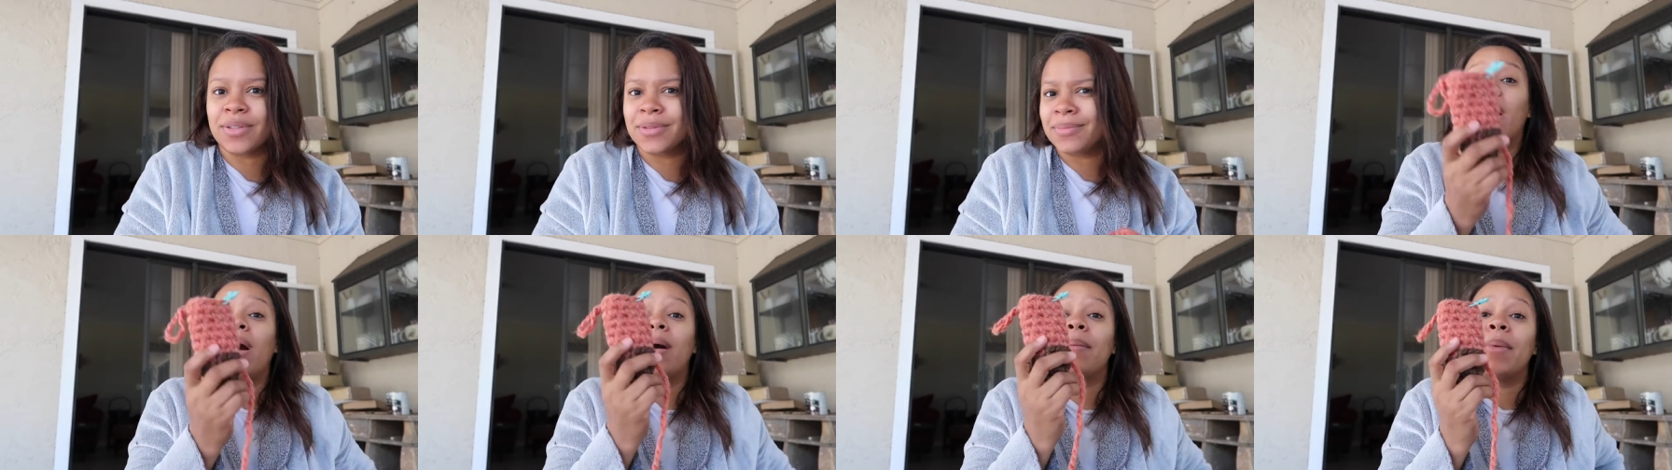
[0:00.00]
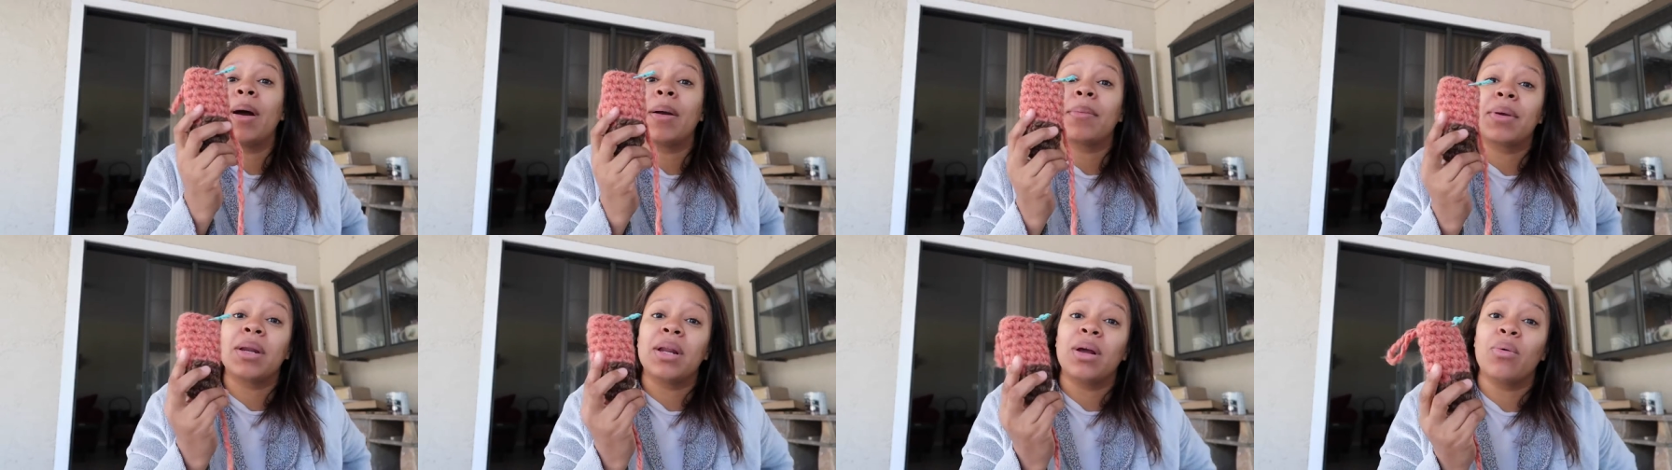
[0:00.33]

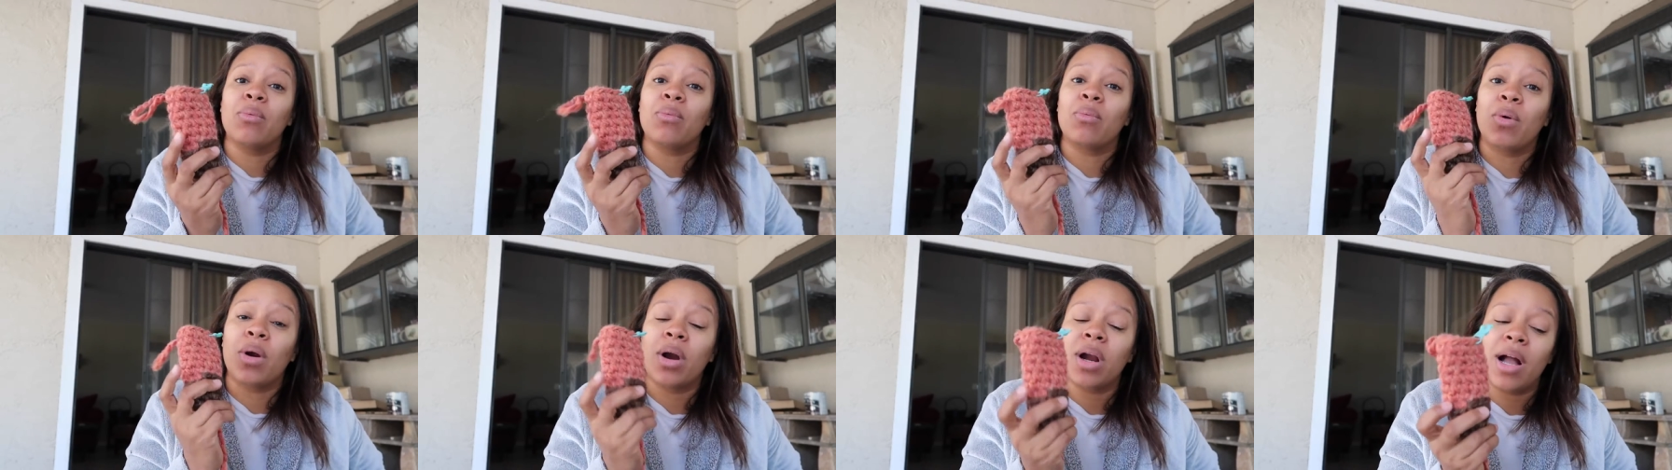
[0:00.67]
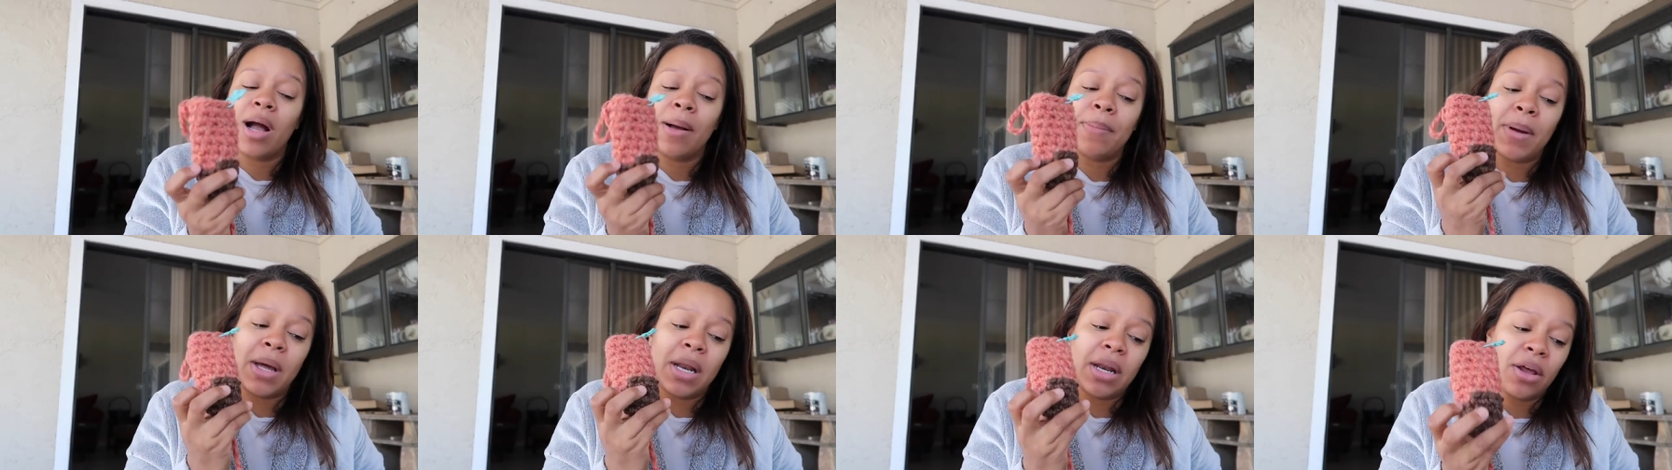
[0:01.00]
I'm gonna work
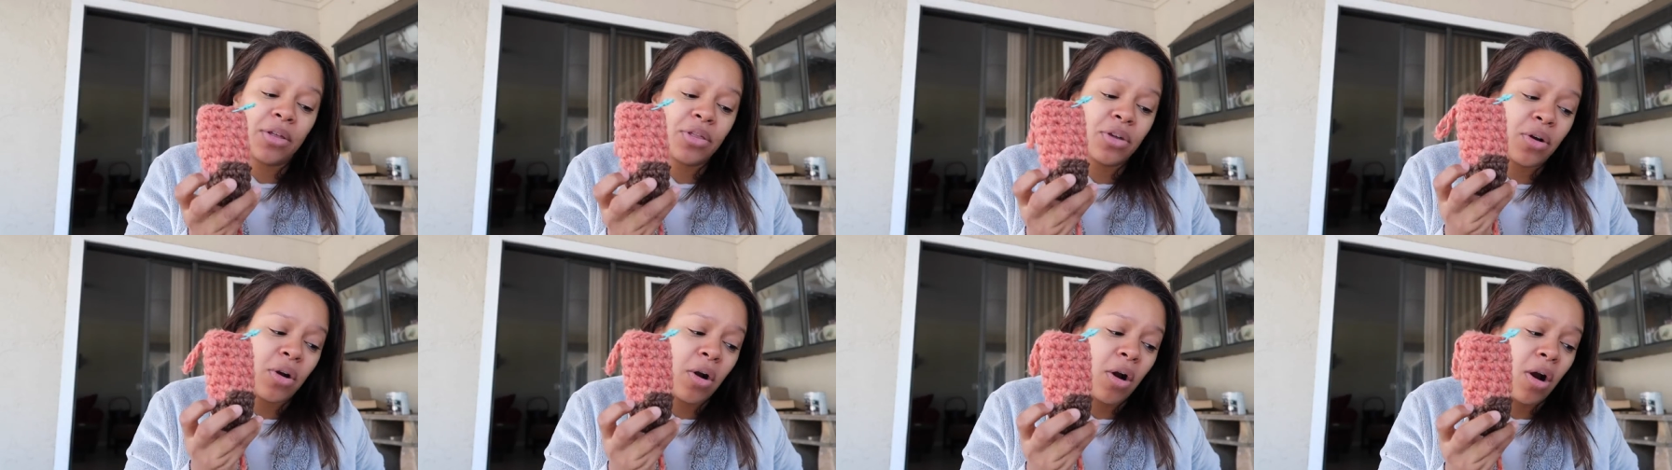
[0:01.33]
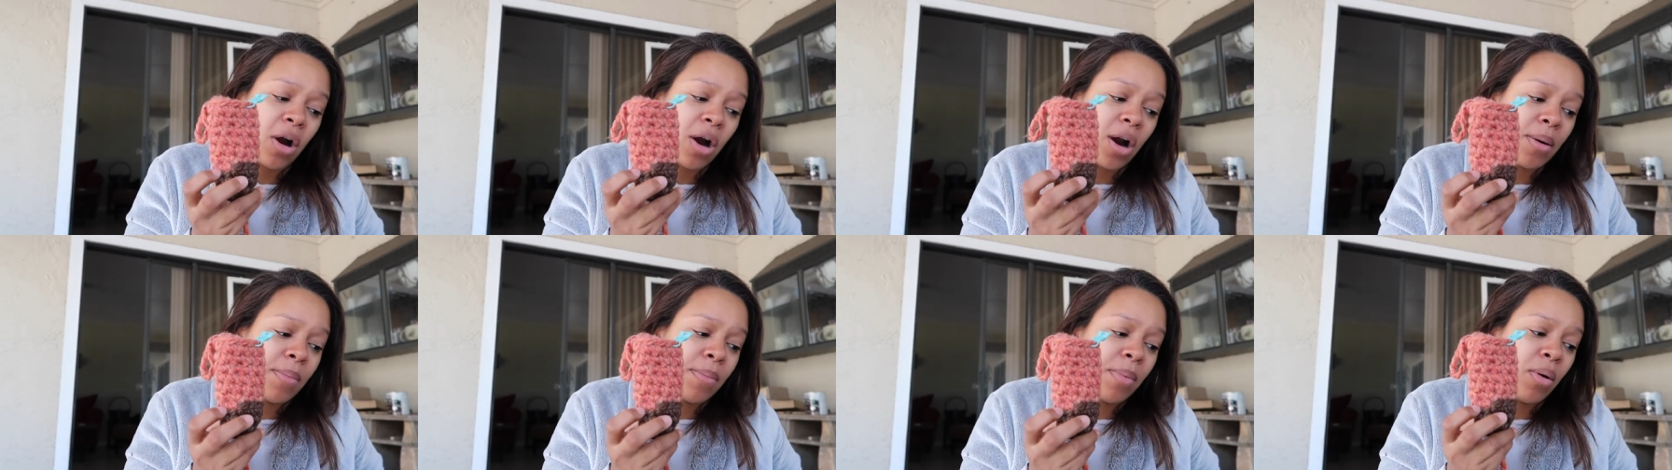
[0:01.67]
up another
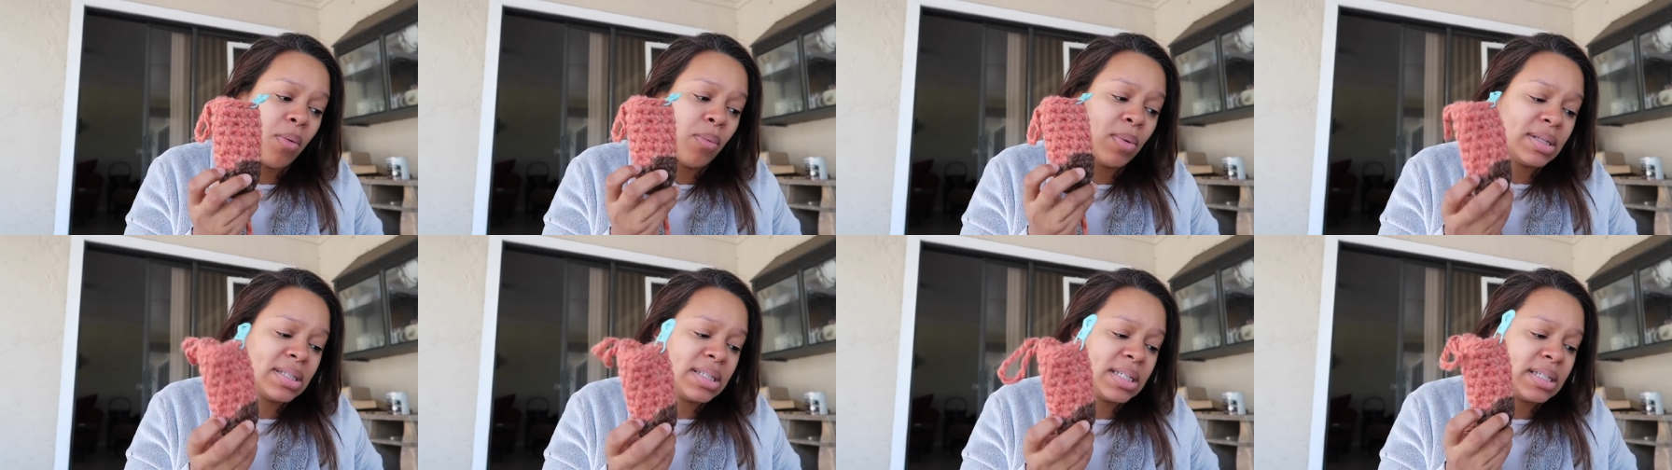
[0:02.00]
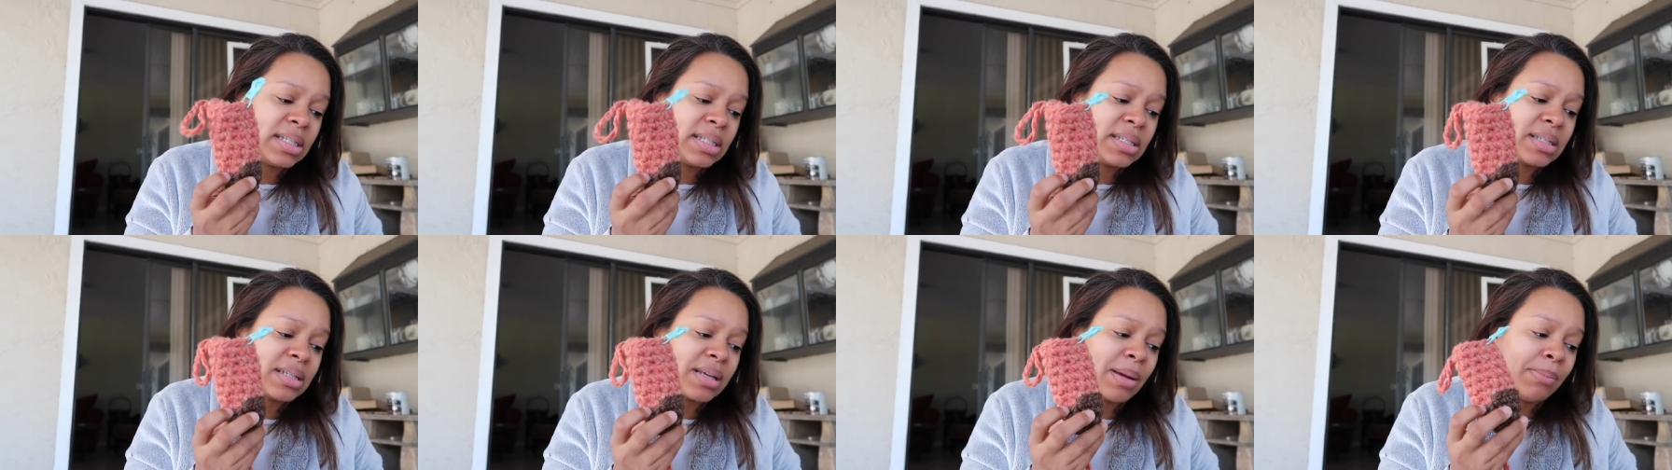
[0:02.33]
arm once
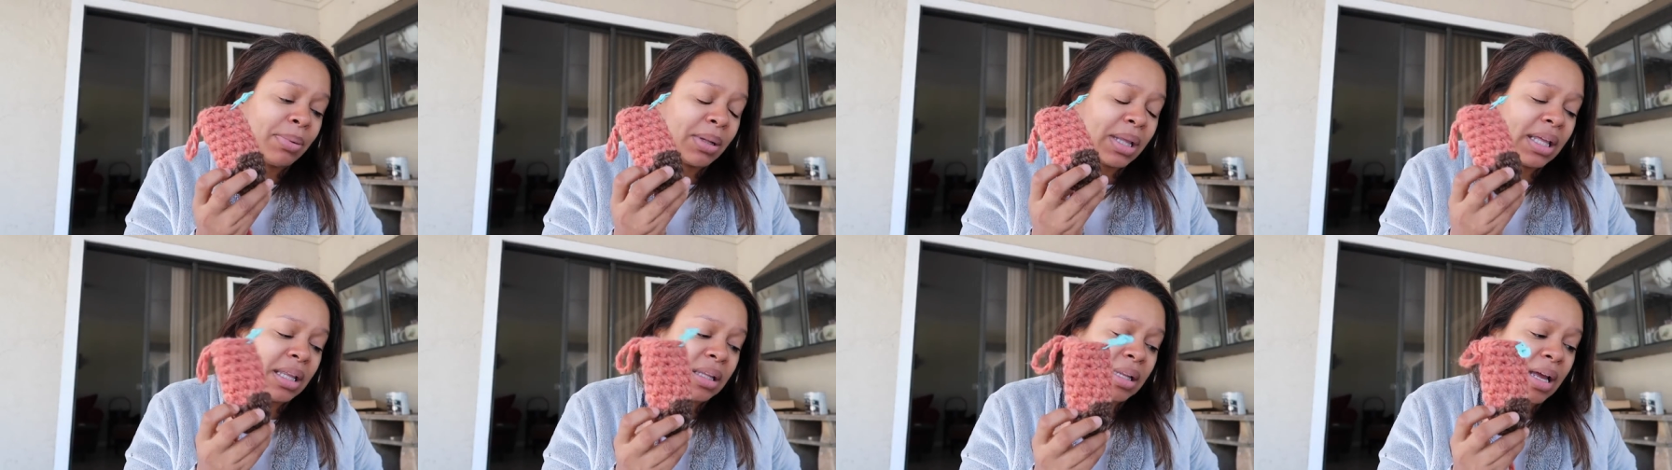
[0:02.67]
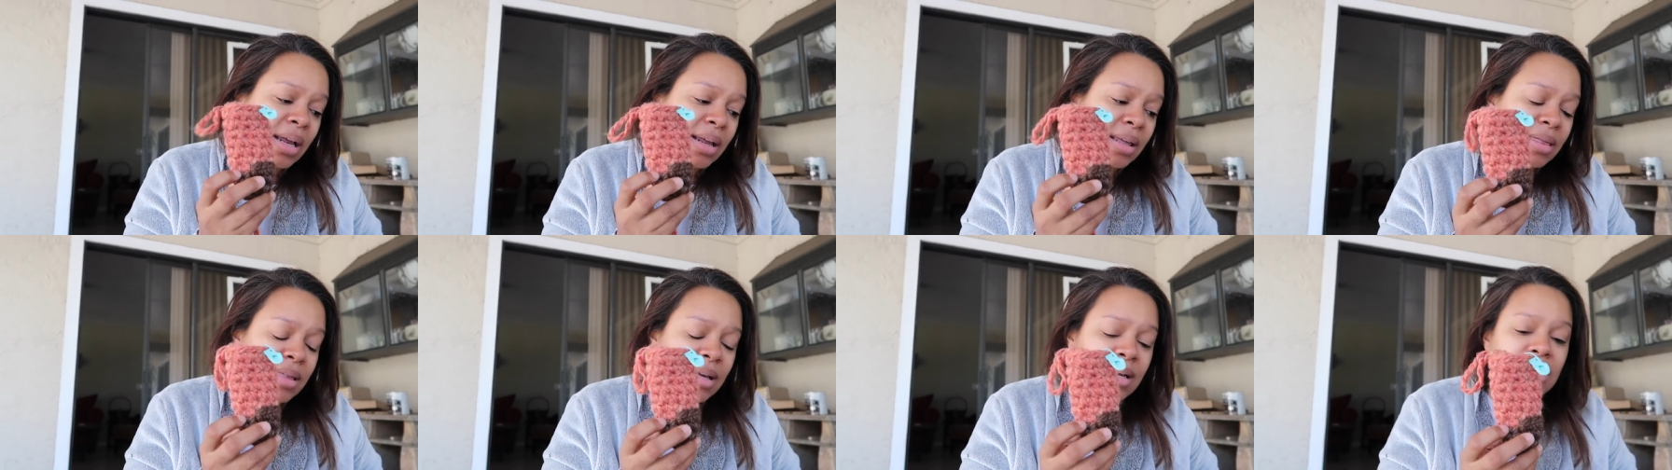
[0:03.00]
this is complete
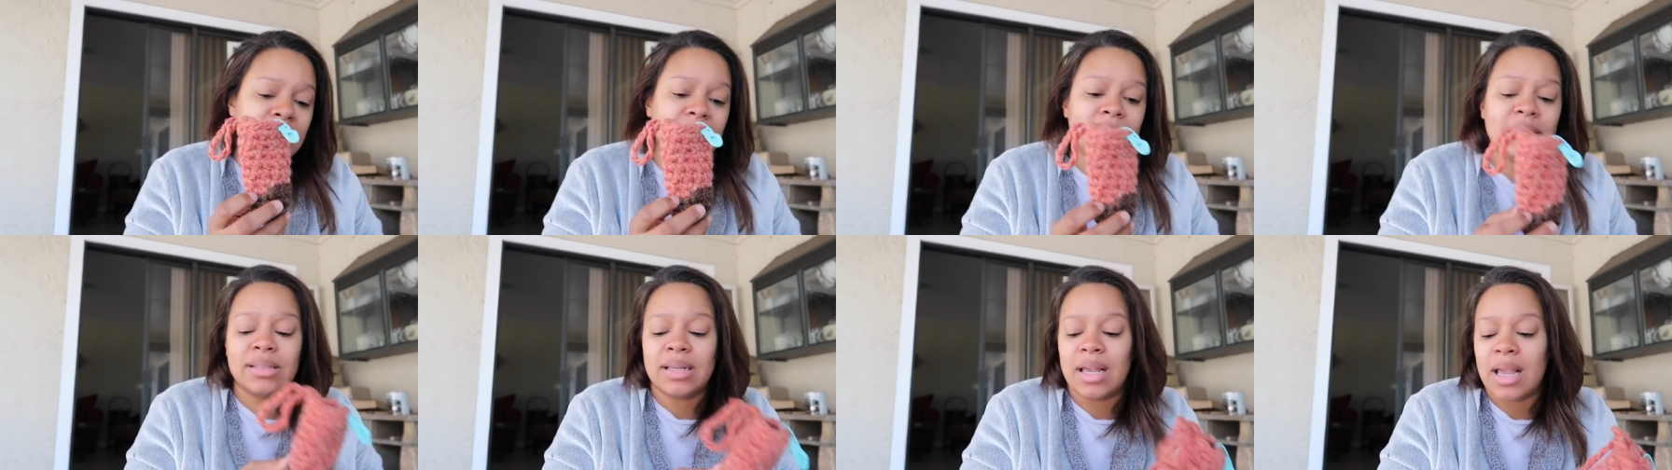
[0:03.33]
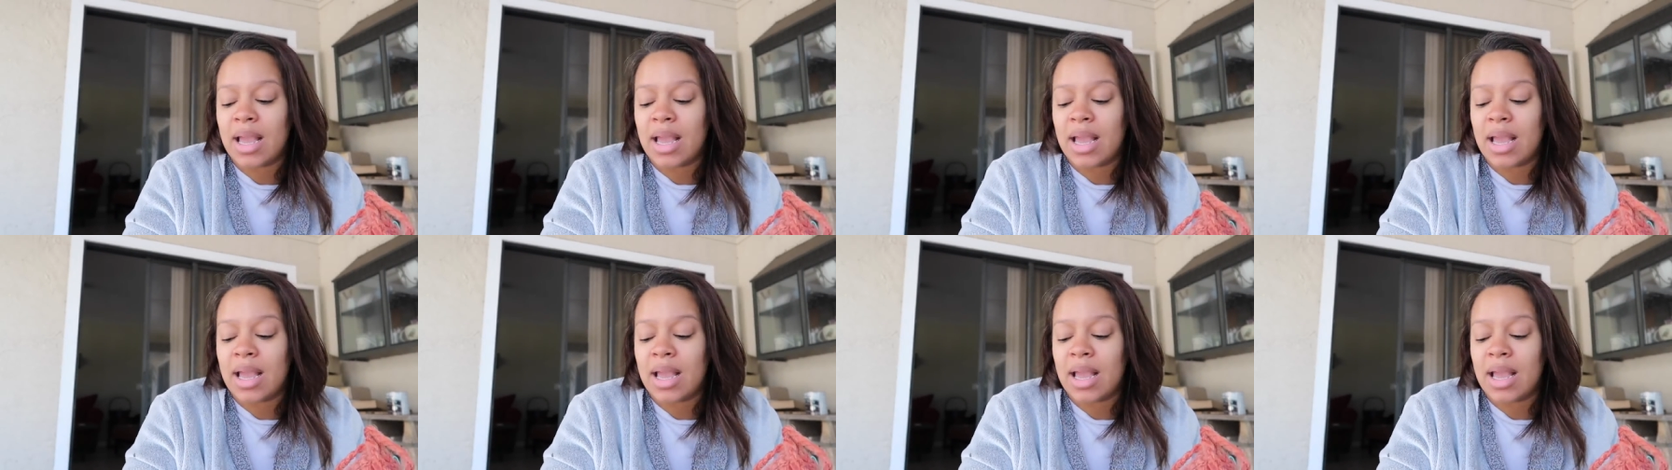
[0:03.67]
like this